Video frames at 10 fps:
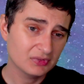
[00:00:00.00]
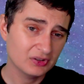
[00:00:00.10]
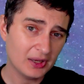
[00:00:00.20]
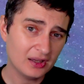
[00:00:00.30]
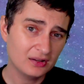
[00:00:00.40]

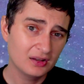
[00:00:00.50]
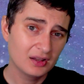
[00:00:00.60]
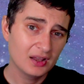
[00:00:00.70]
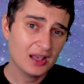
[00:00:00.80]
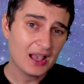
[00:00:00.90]
well,
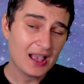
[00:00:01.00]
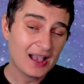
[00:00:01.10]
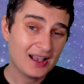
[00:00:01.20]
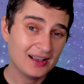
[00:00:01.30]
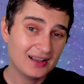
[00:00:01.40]

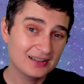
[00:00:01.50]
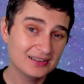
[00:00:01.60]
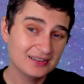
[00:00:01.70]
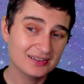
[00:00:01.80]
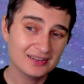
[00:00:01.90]

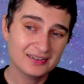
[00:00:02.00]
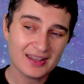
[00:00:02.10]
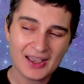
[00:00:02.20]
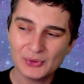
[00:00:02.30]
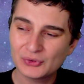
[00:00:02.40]
and
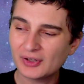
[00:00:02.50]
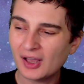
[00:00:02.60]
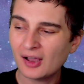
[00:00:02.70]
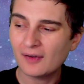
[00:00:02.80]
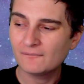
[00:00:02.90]
house
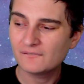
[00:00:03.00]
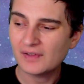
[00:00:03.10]
of